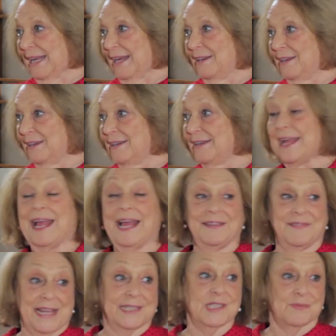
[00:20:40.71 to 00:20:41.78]

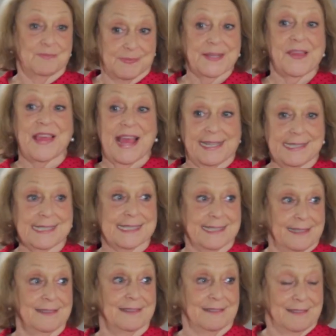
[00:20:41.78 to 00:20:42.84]
and that's thanks
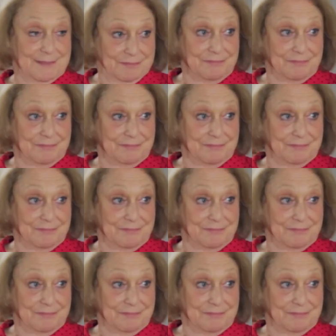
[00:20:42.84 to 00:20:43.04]
to